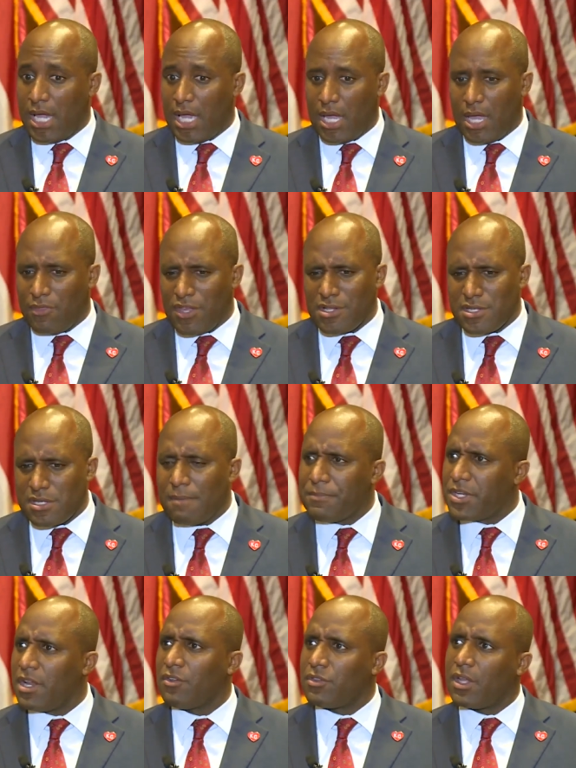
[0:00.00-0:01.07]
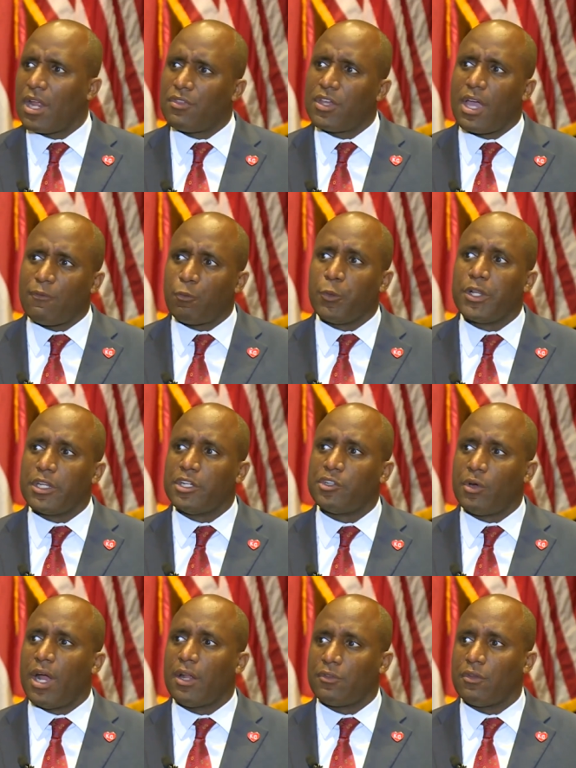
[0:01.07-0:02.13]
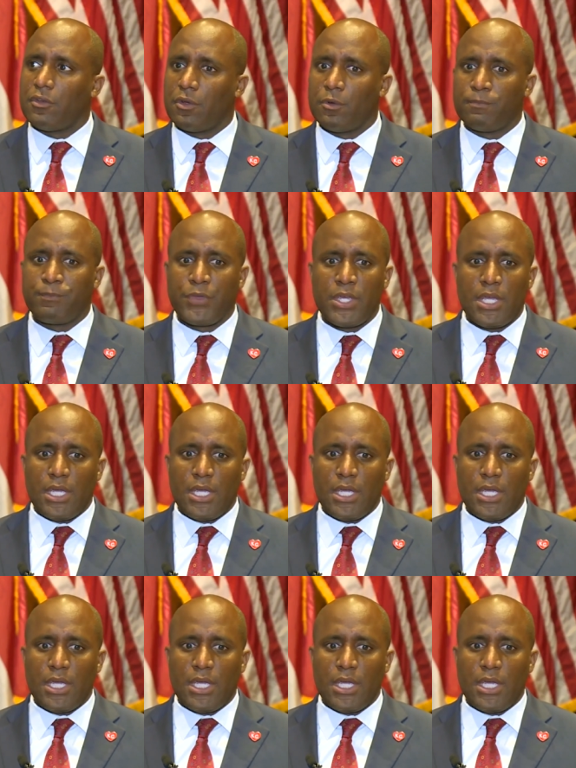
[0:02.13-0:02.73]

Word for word: And then something else that I think I've really tried to do.